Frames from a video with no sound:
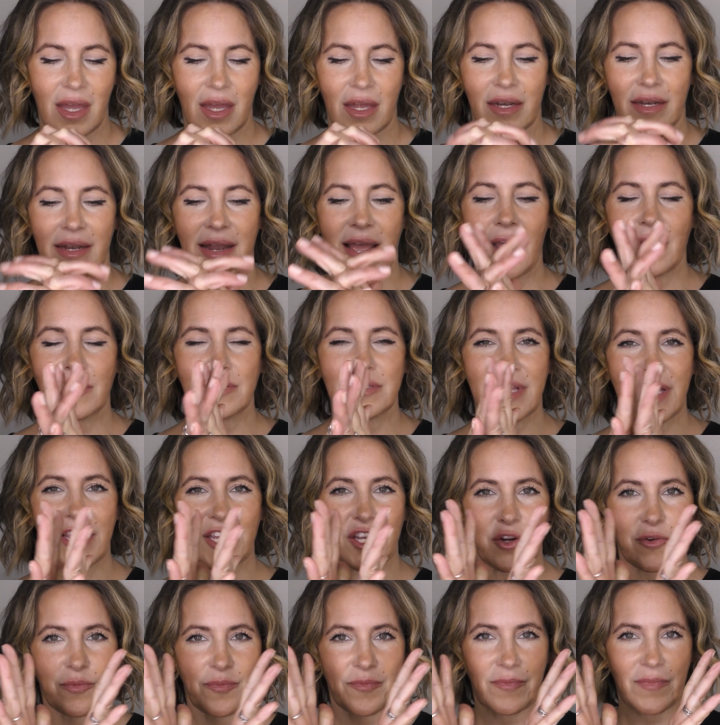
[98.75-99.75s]
Now take
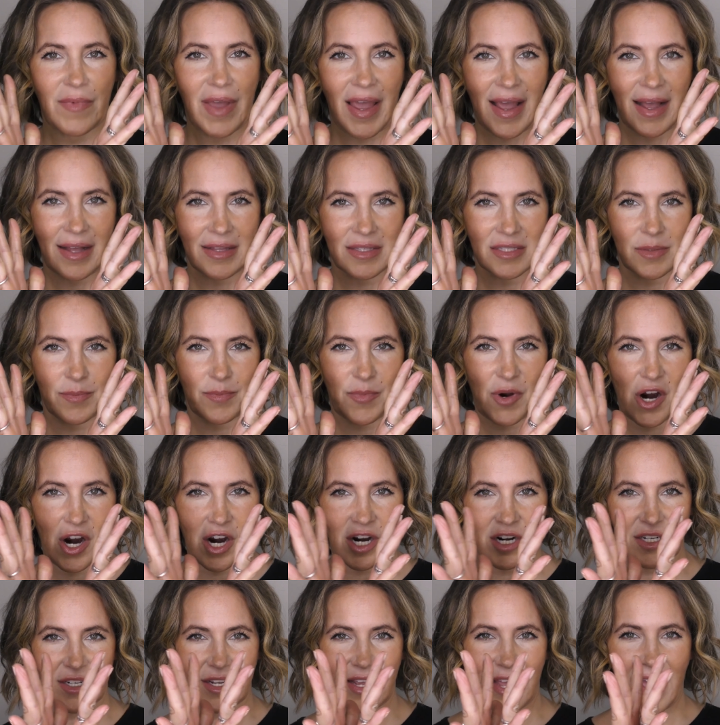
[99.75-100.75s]
your hands
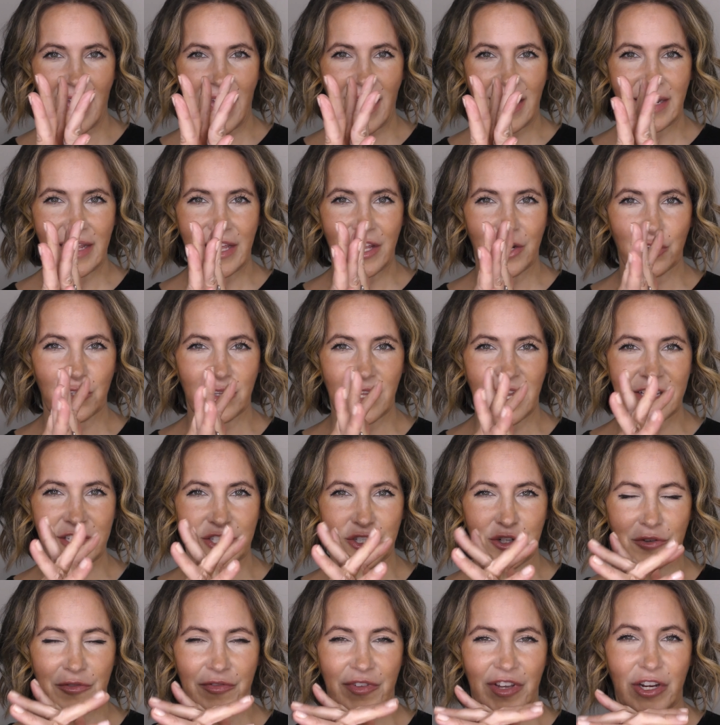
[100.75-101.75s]
apart and interlace
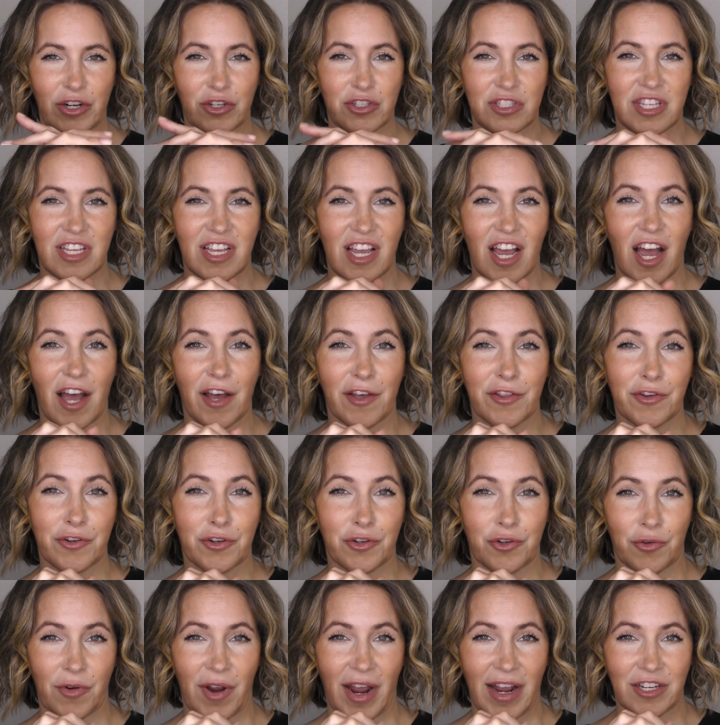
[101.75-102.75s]
your fingers the other
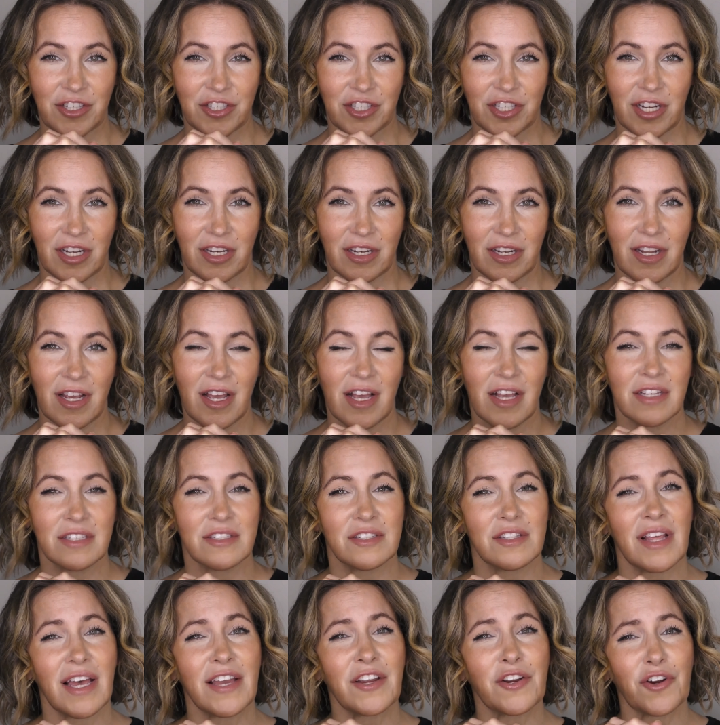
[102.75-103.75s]
direction
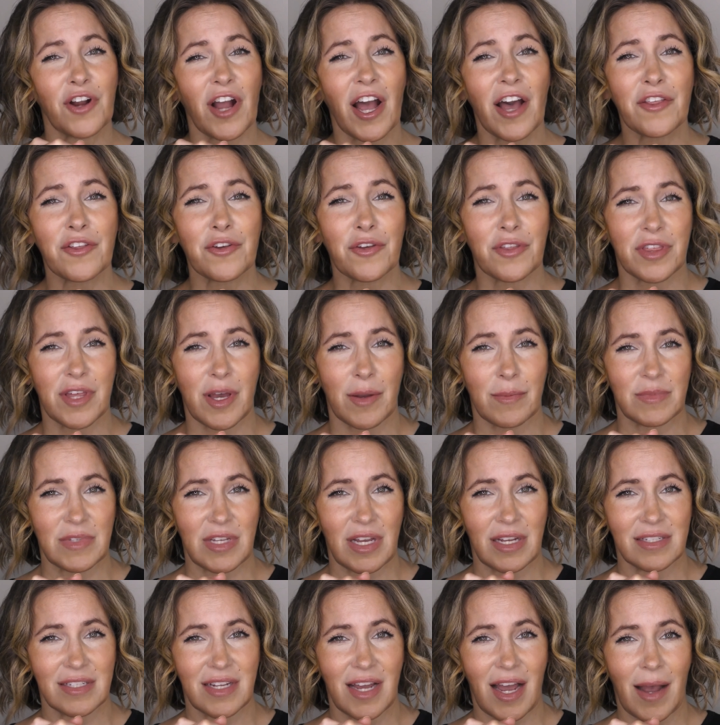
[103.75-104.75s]
so that your other thumb's
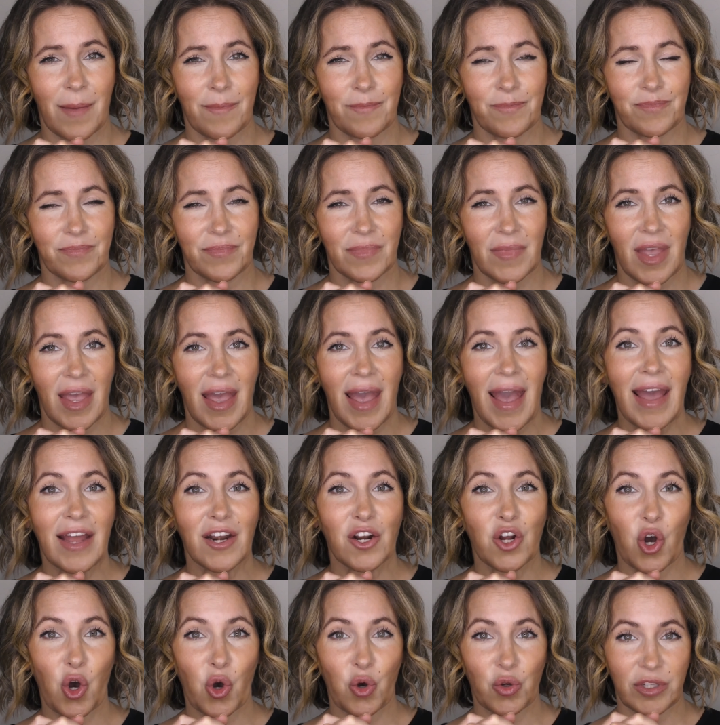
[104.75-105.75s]
on top, and
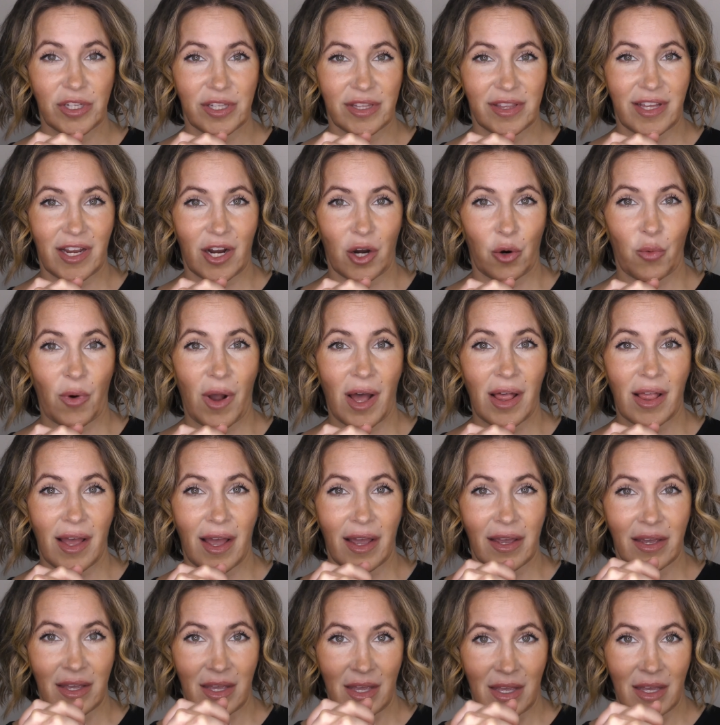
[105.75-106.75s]
hold it there while
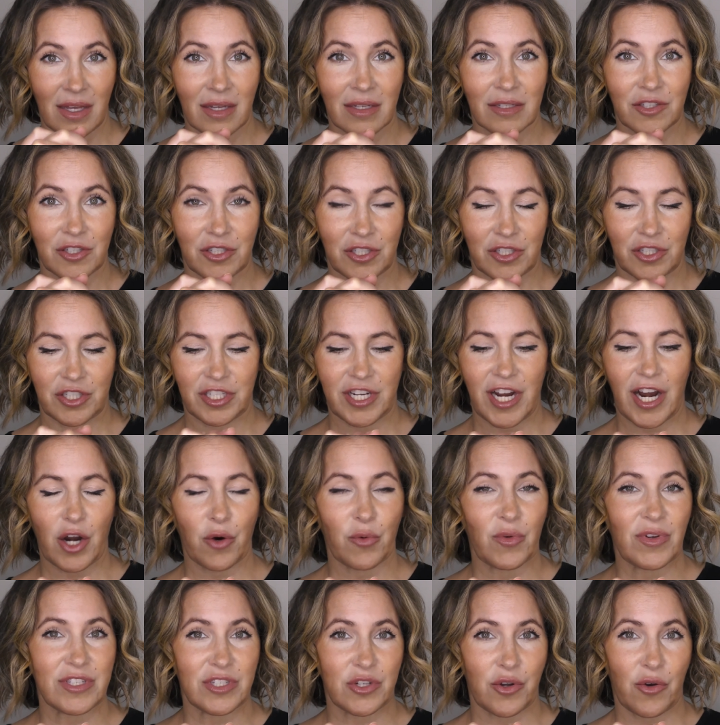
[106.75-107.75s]
I share
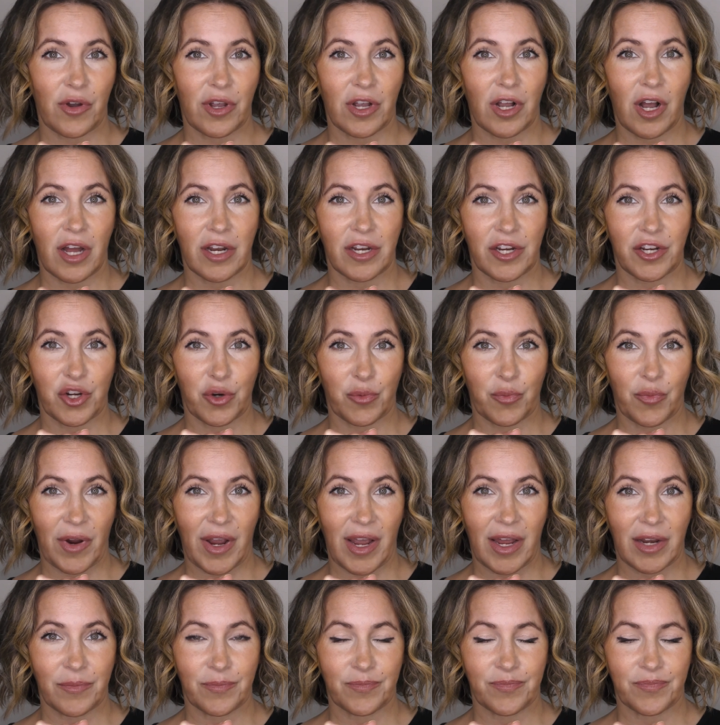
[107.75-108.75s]
what's going on in your
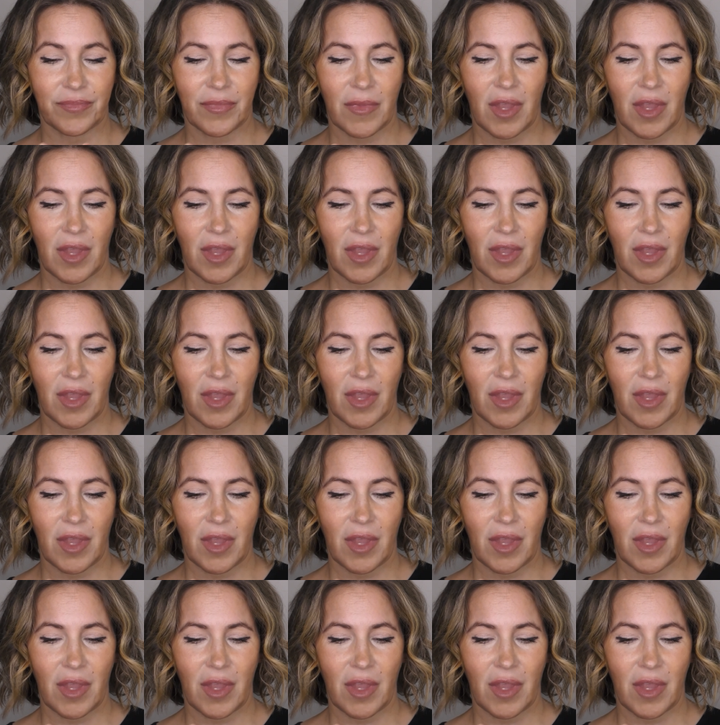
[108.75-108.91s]
brain.